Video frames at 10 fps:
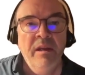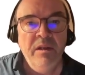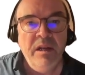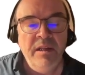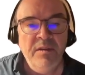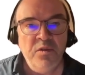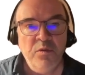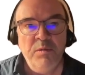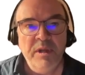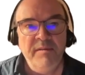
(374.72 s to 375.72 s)
And
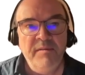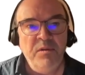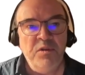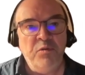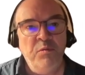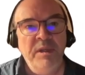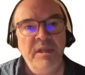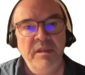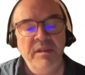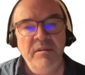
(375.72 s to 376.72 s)
so we have
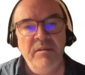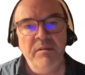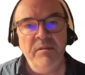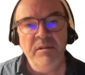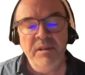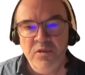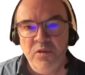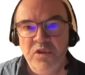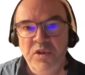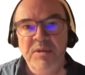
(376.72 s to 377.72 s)
three, in
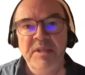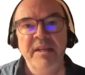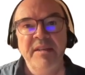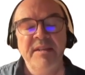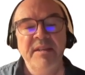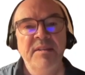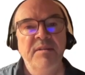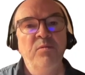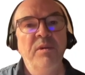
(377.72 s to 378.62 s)
the geosciences,